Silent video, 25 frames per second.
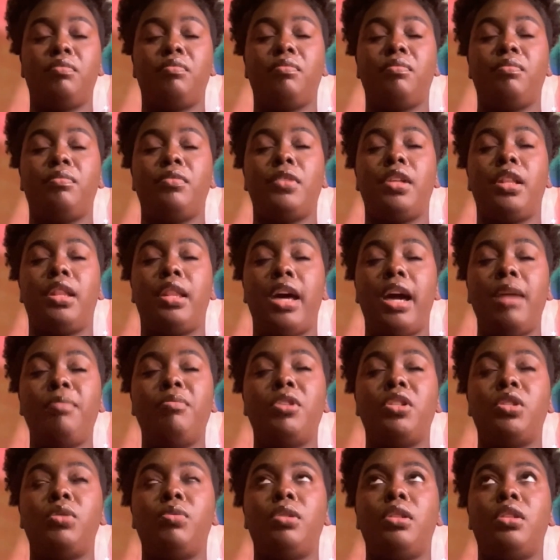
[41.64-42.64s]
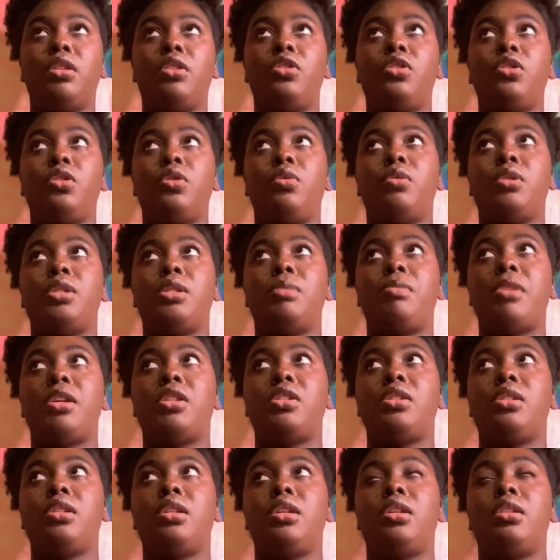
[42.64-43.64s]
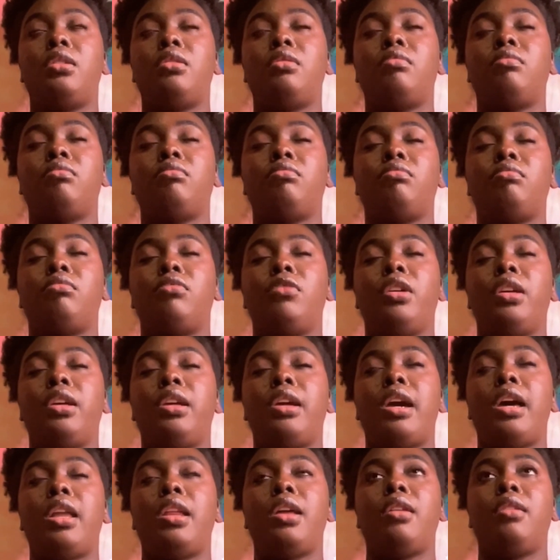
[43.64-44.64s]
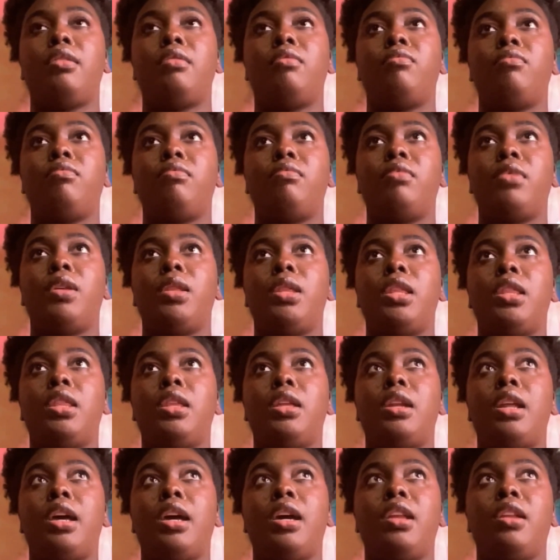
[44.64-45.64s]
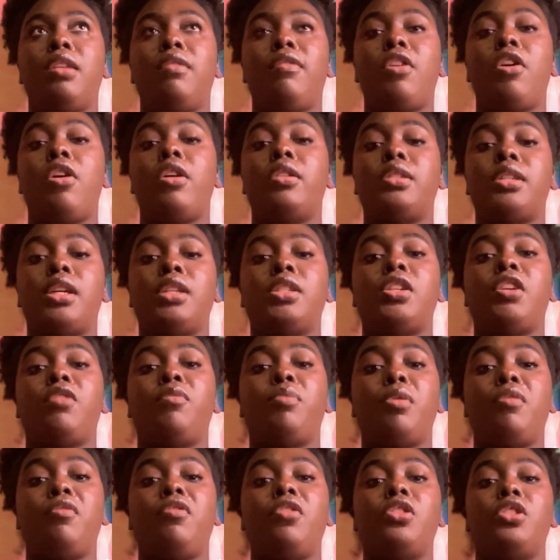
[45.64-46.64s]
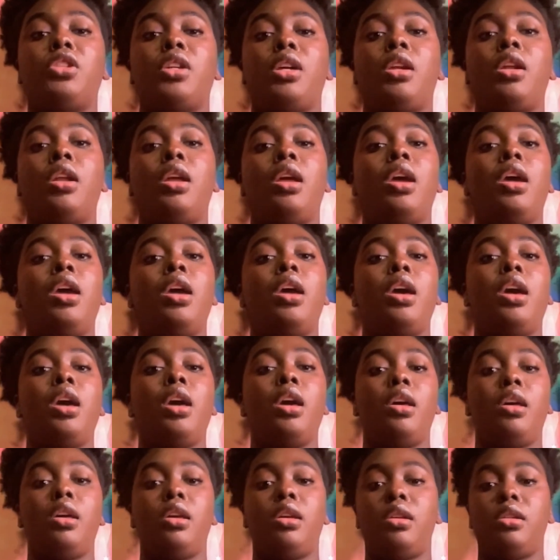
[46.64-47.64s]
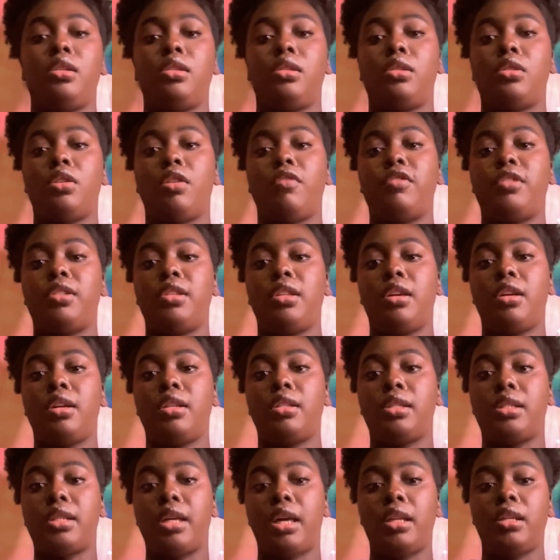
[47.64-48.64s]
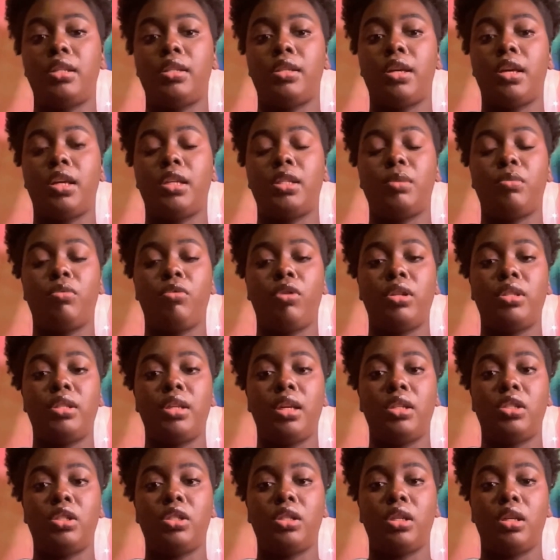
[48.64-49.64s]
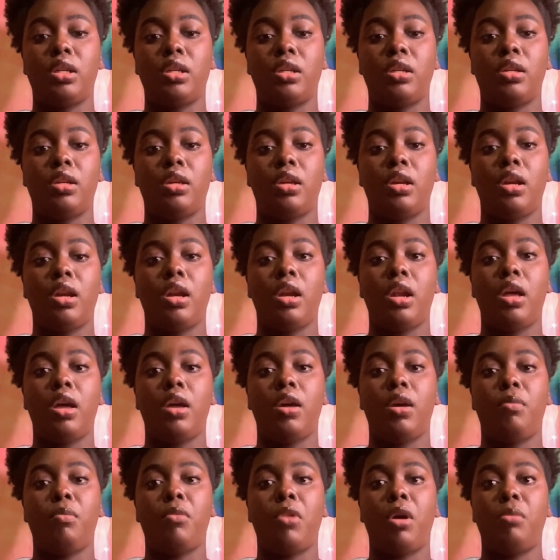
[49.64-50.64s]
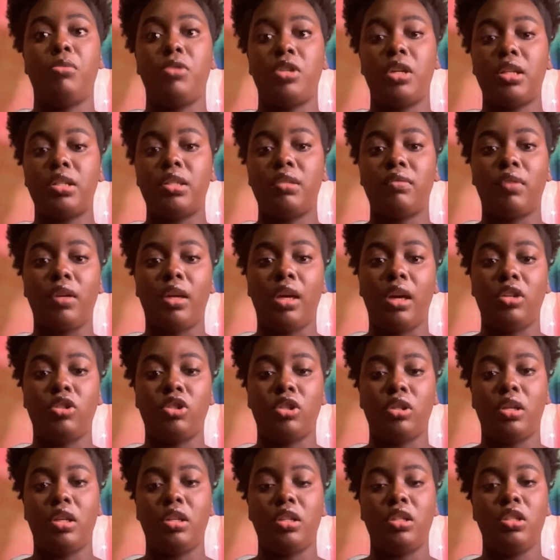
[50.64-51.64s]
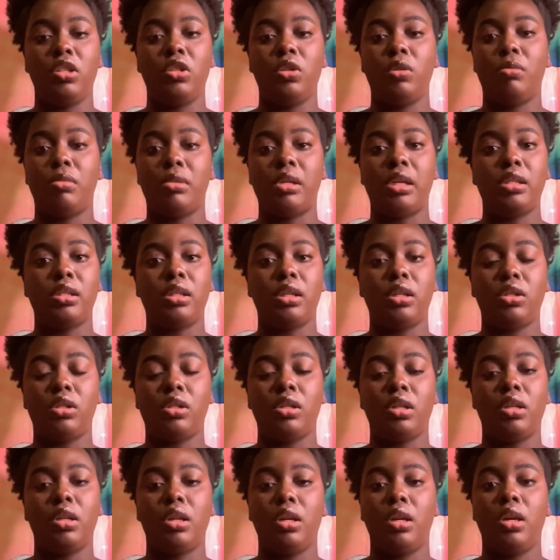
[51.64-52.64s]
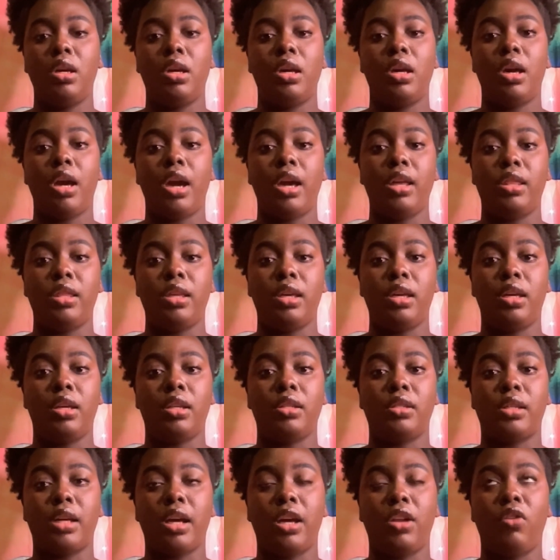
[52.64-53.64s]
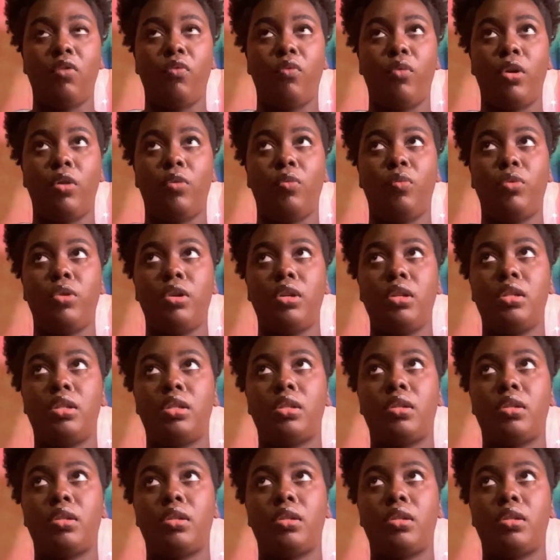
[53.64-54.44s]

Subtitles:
line between the two, especially in looking at it within the negative context of perversion, is obviously consent, exploitation, objectification, and dehumanization. I think is kind of what would